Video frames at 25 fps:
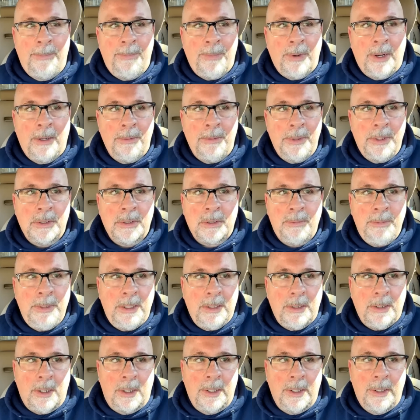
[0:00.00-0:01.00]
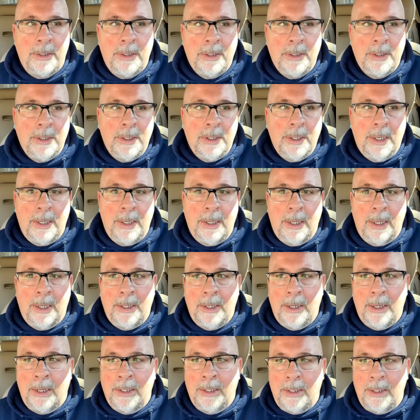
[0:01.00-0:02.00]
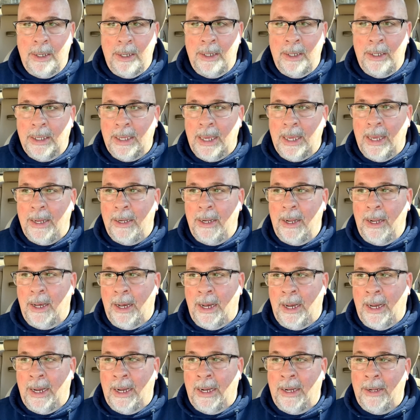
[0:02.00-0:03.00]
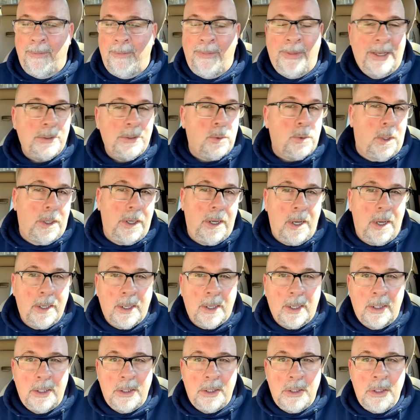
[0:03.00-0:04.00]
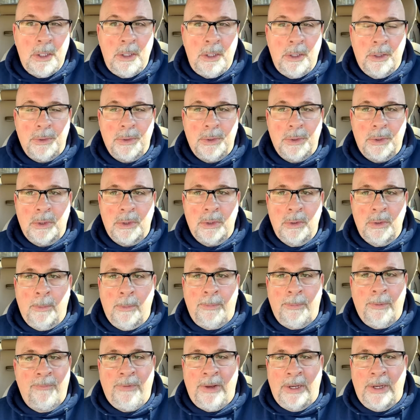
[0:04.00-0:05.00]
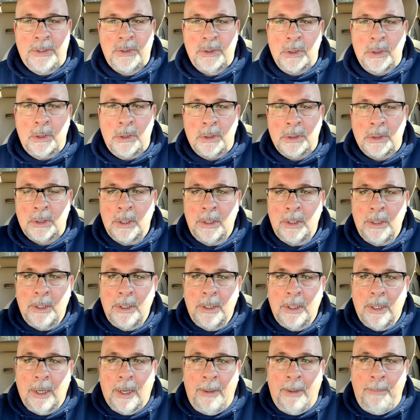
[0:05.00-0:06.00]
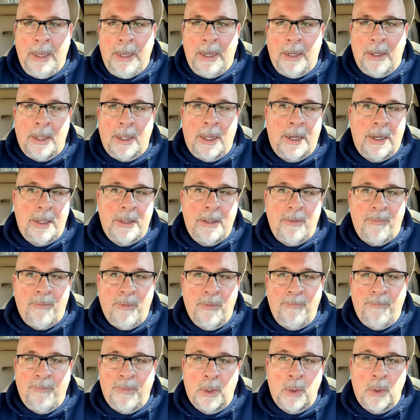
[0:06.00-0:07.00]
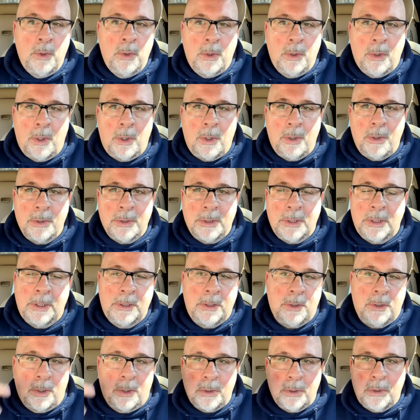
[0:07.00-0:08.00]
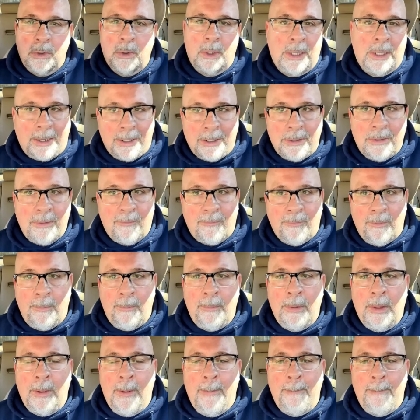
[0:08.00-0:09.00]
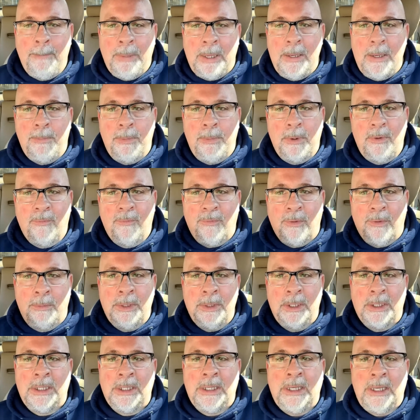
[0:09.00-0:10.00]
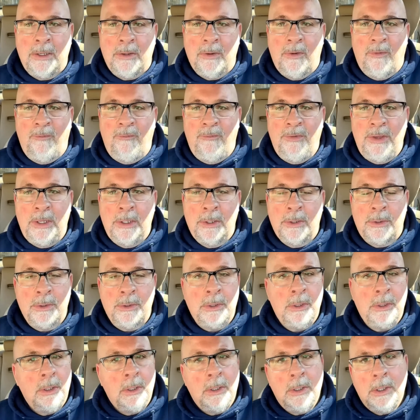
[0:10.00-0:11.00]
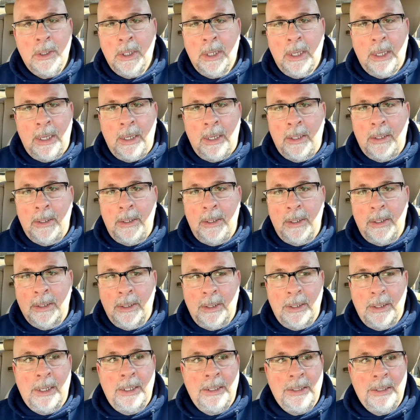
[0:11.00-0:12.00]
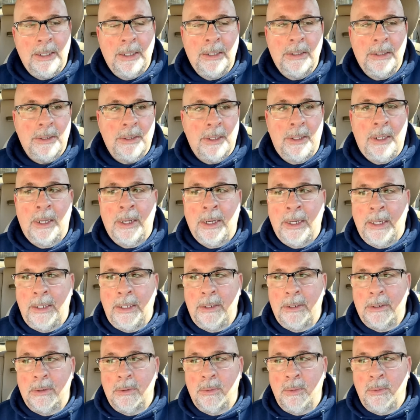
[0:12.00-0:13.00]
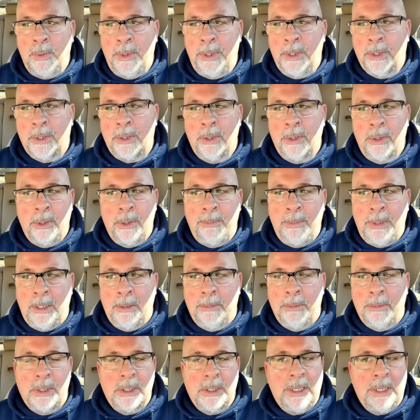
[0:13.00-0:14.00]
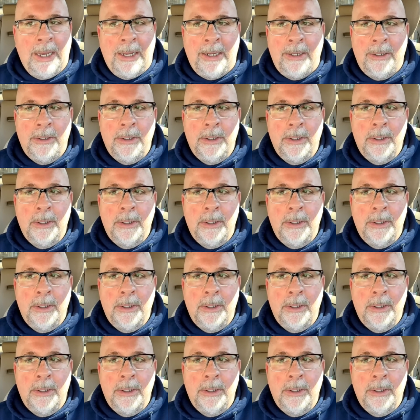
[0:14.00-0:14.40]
probably to speak on it. And again, that's why I kind of yield to the professionals. I made a lot of different phone calls and I talked to a lot of different people from the legal field. And then I think tonight we're going to be able to get